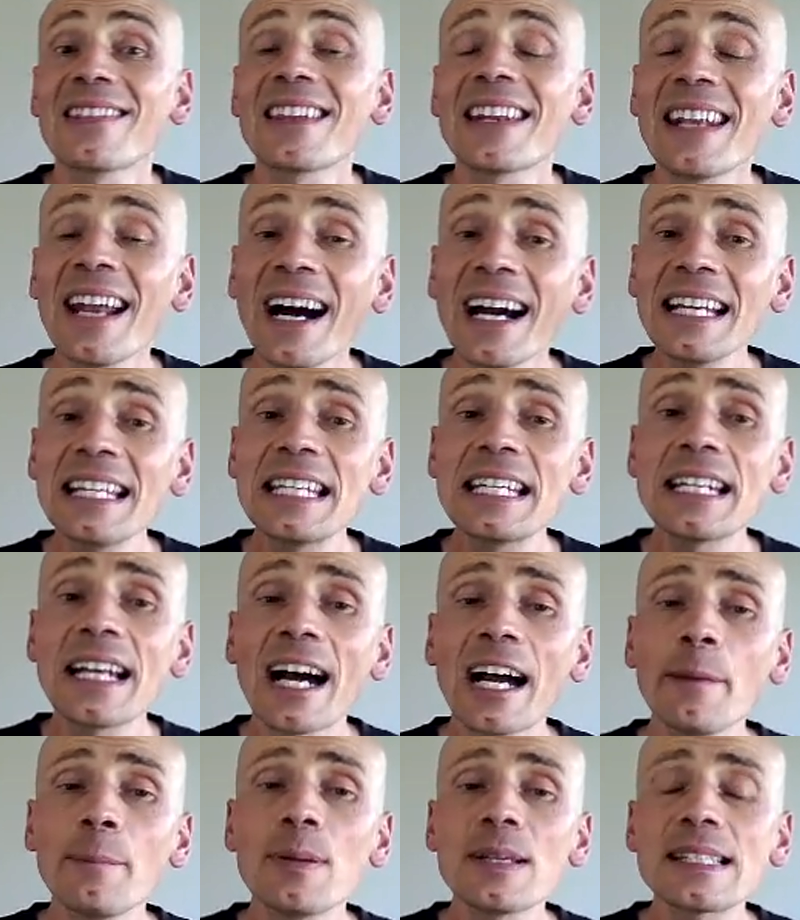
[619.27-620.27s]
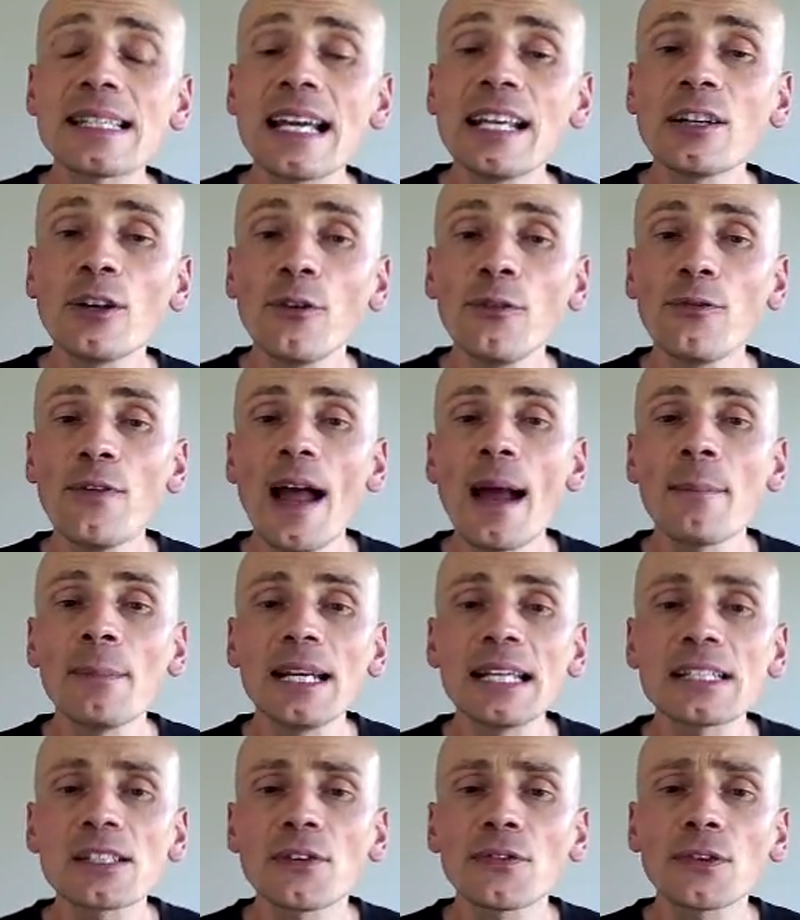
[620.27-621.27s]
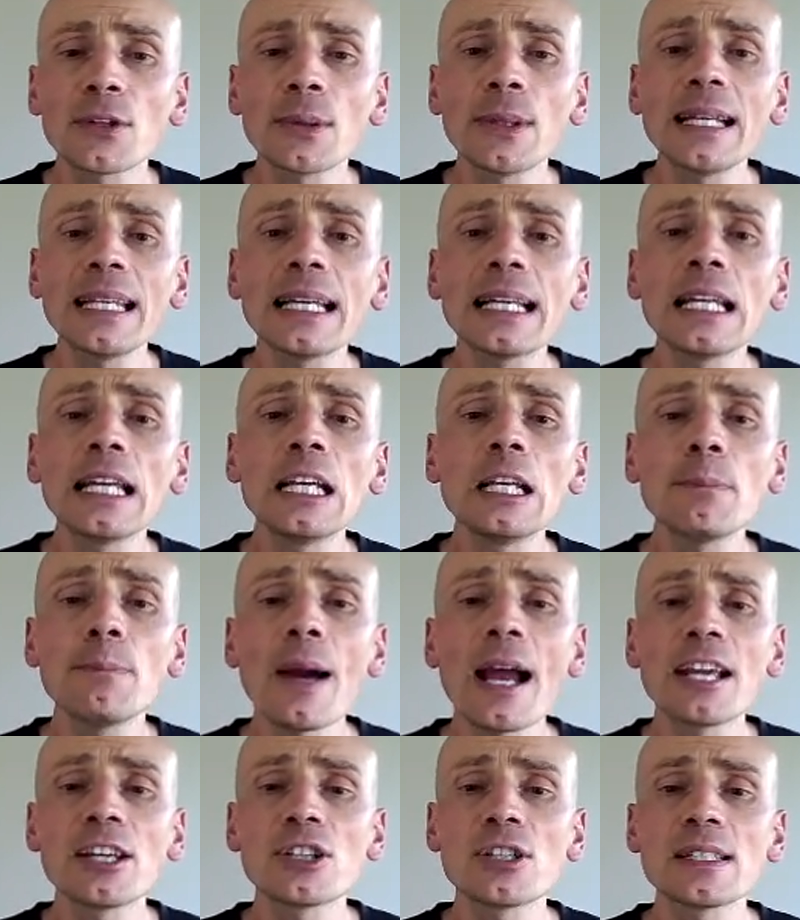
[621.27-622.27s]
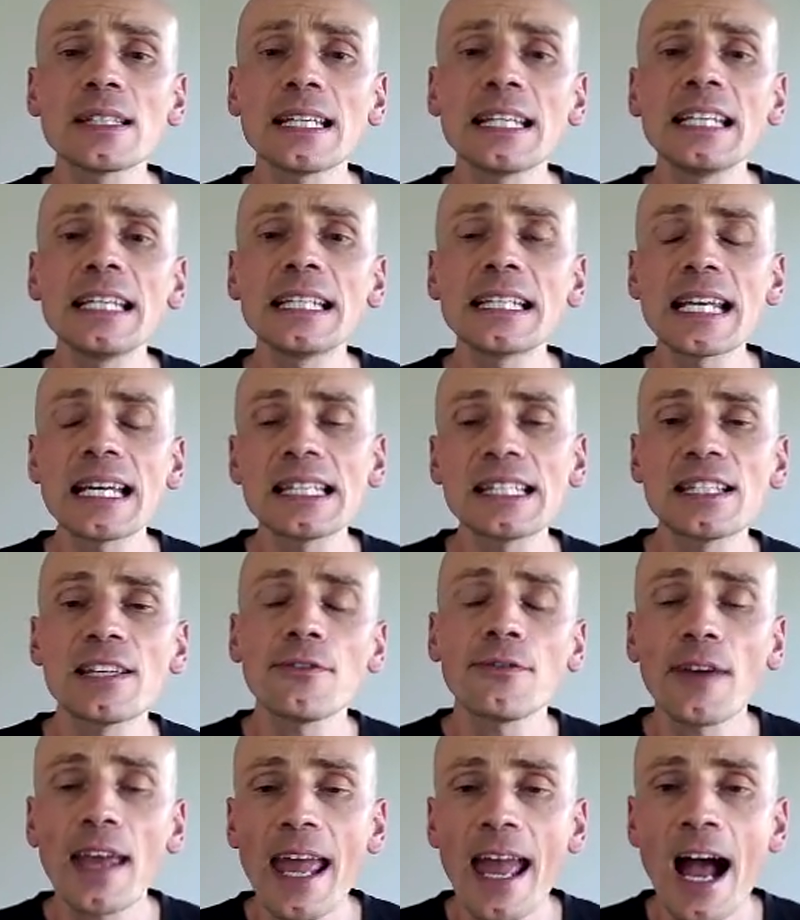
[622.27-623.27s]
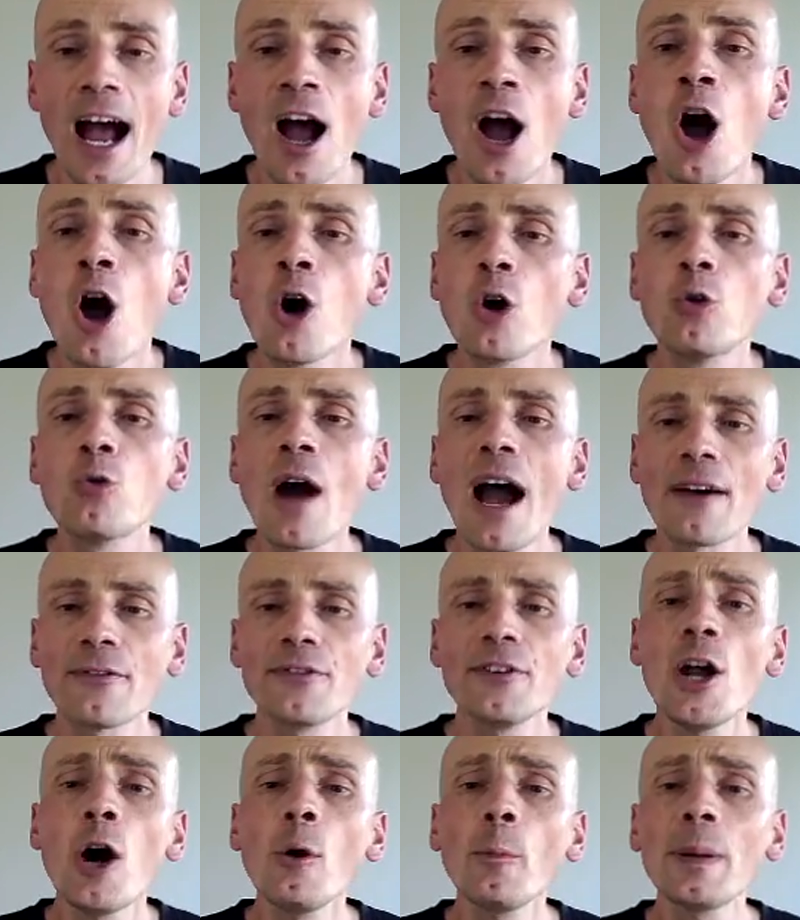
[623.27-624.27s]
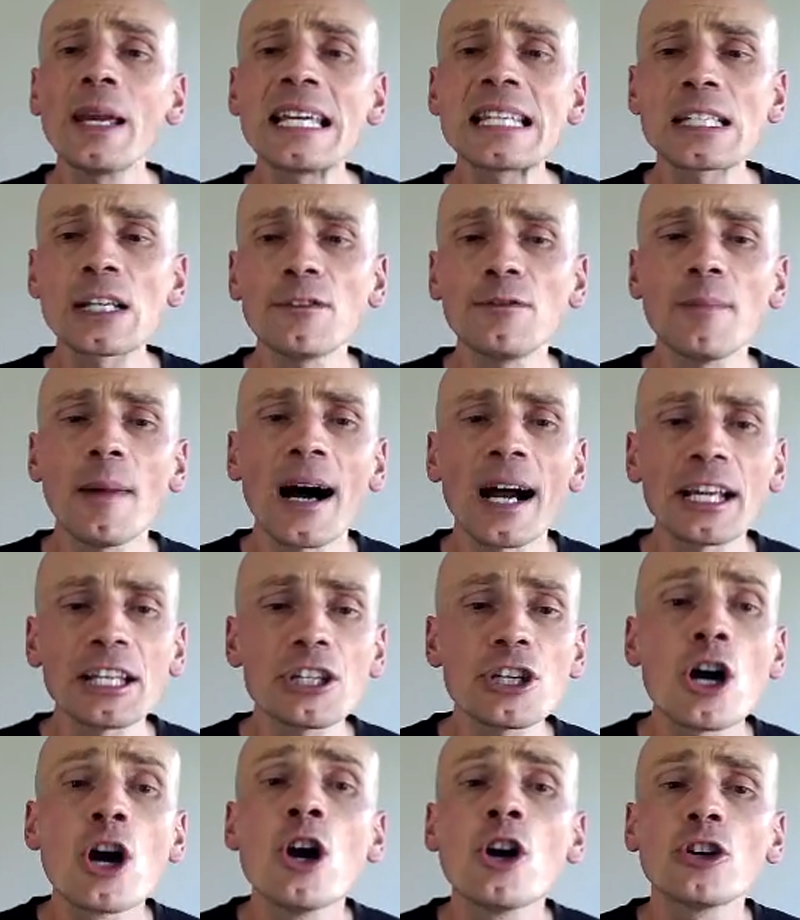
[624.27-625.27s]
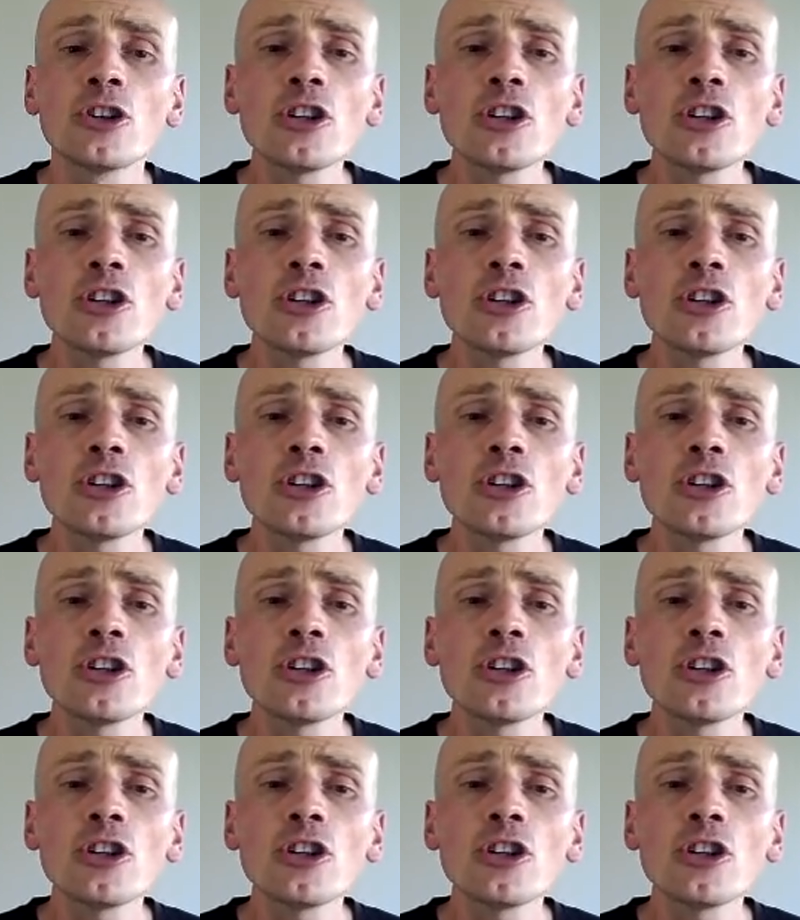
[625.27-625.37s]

The 99% of families of critically ill patients in intensive care who have no peace of mind,